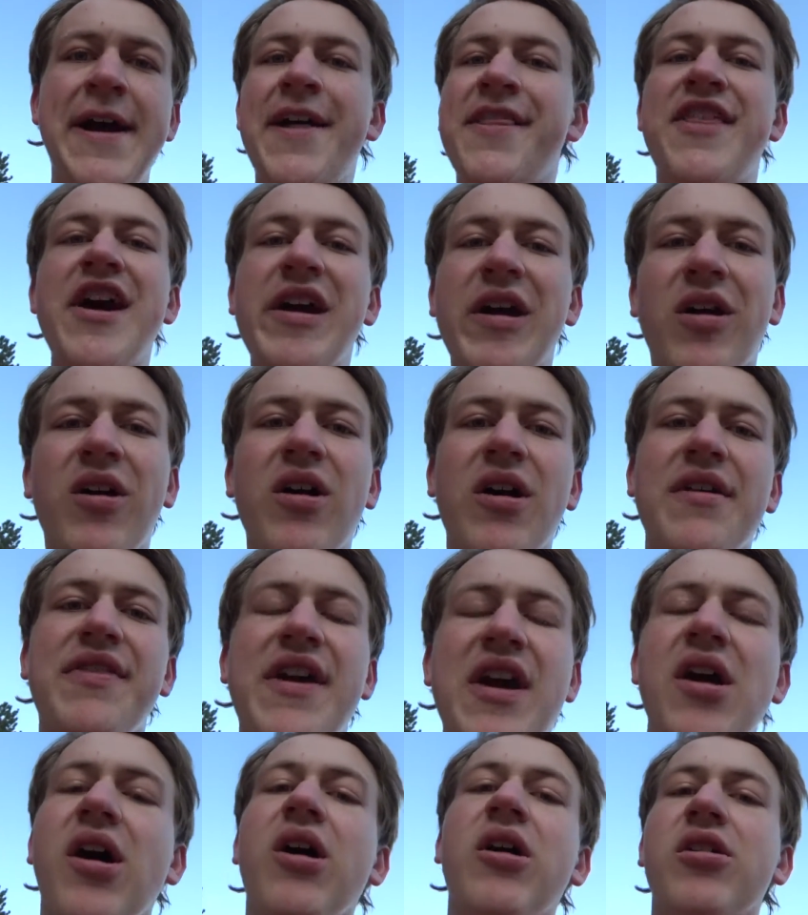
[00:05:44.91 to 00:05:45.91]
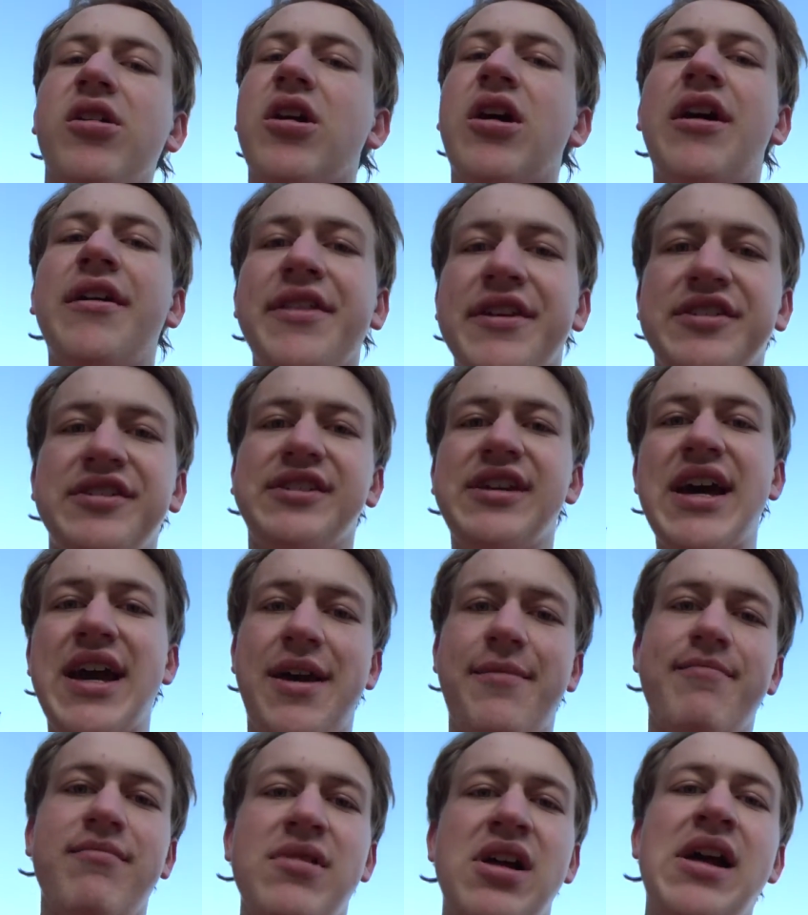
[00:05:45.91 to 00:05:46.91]
They aren't all the
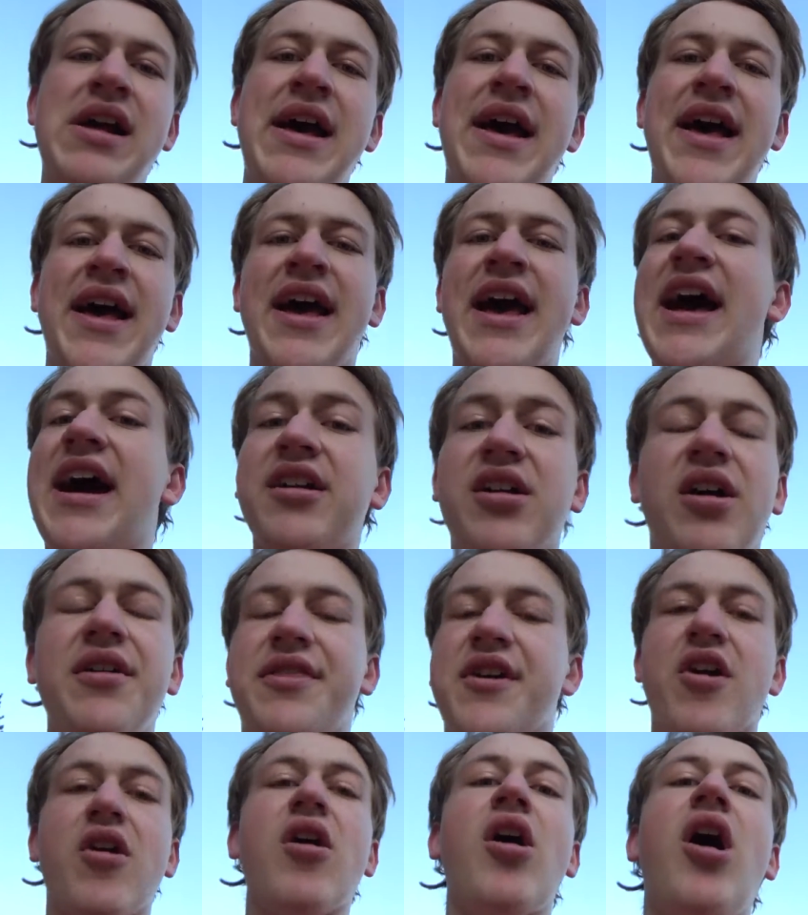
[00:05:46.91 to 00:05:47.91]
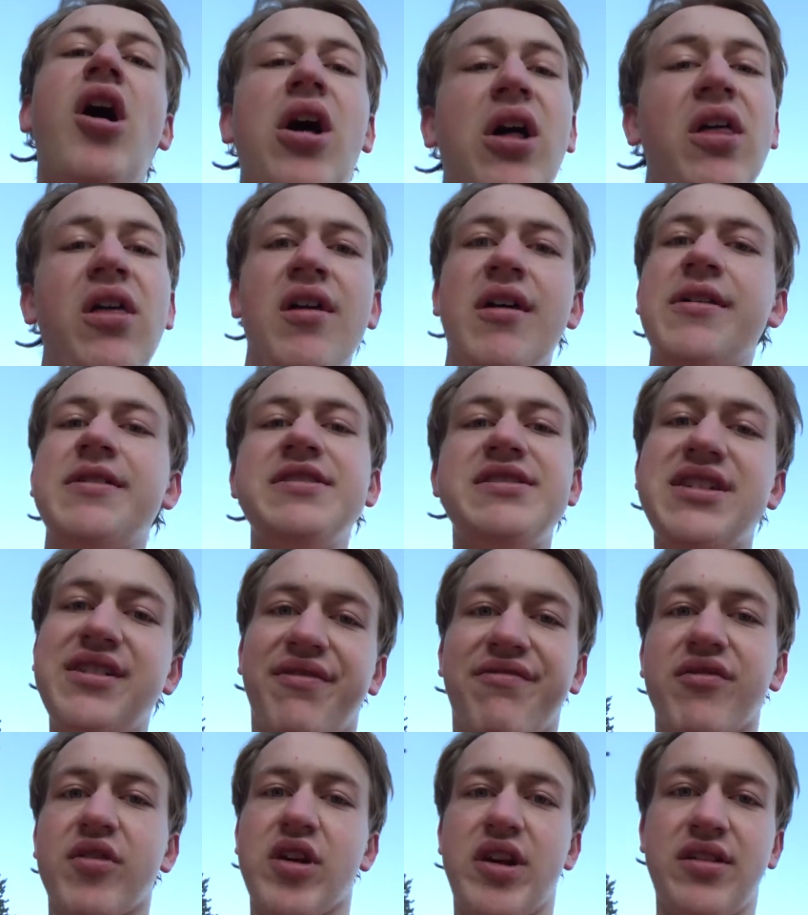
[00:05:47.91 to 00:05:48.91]
same at all. They're all
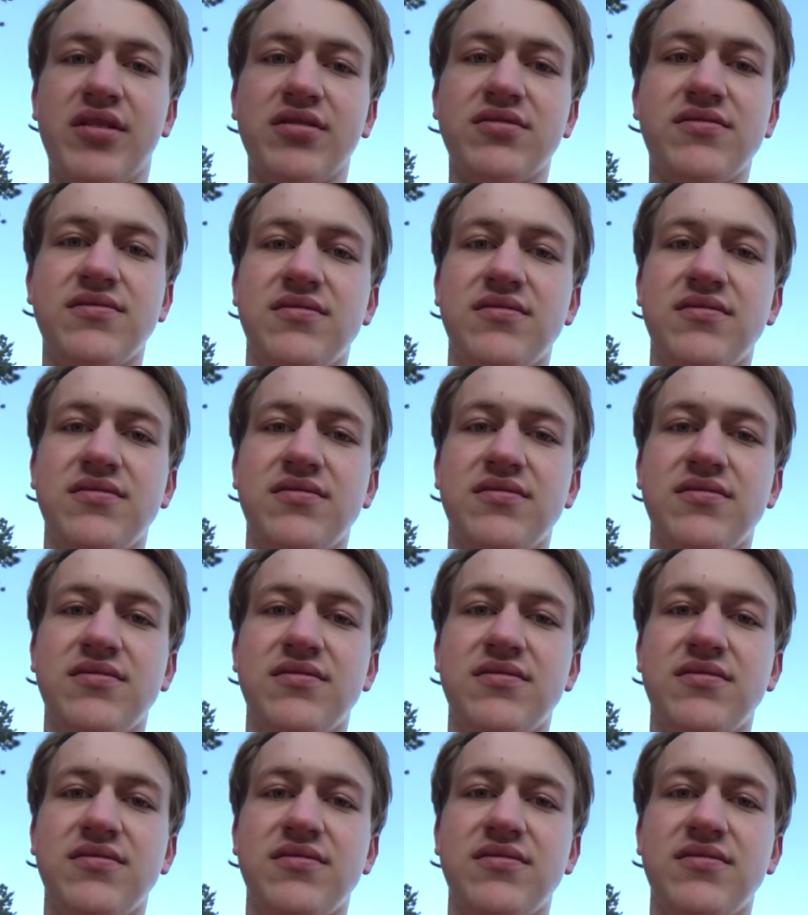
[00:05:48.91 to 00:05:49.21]
different.